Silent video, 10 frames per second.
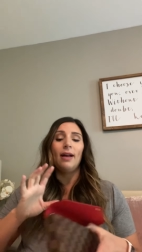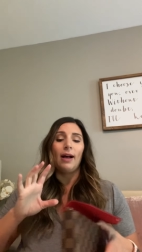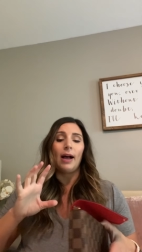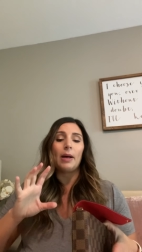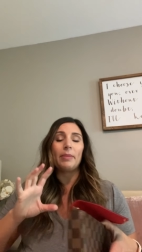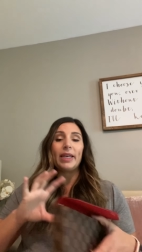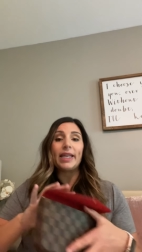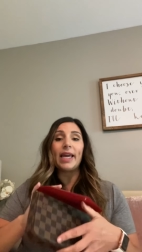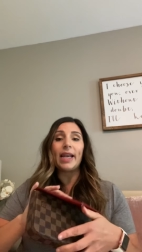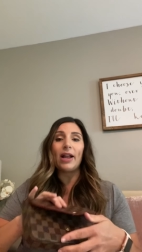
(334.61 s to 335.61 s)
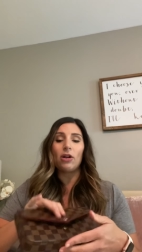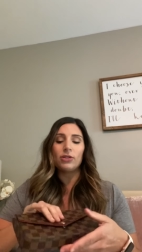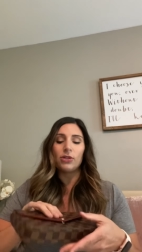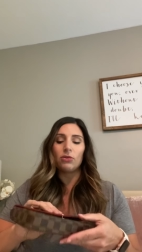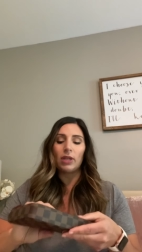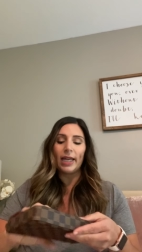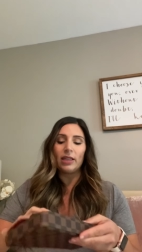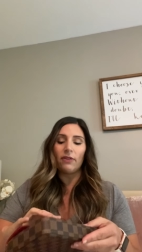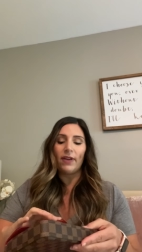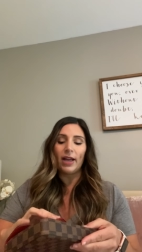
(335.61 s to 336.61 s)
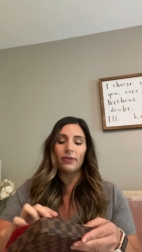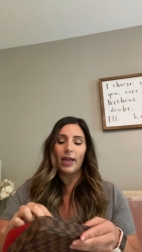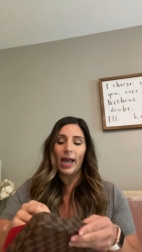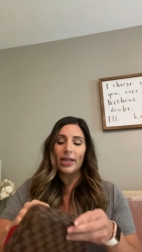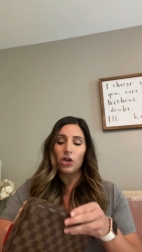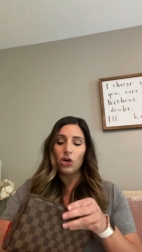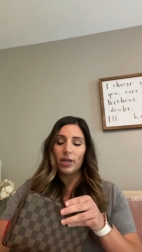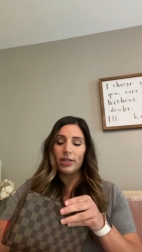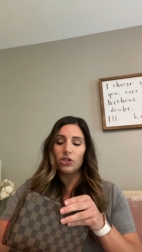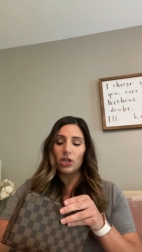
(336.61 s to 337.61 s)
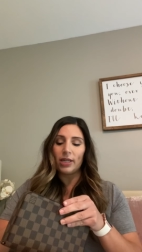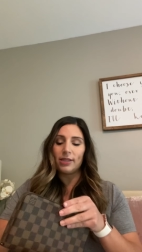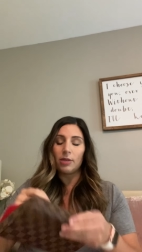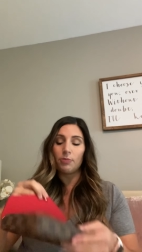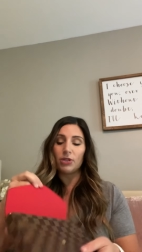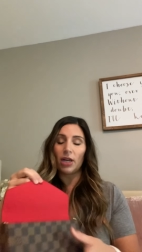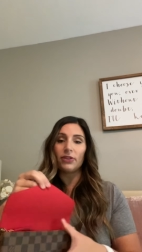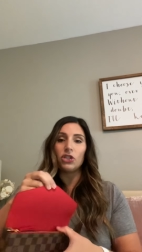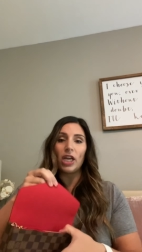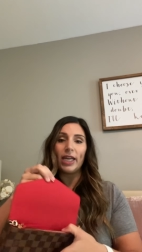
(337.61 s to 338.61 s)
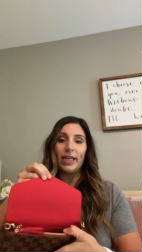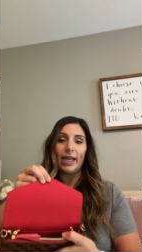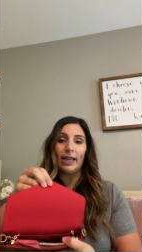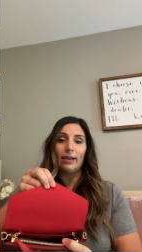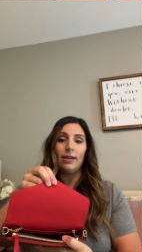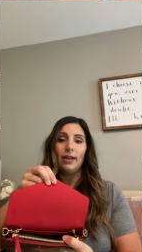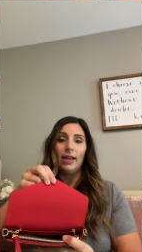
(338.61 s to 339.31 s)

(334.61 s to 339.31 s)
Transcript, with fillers: Um, and again, I also like the fact that I could just tuck the chain in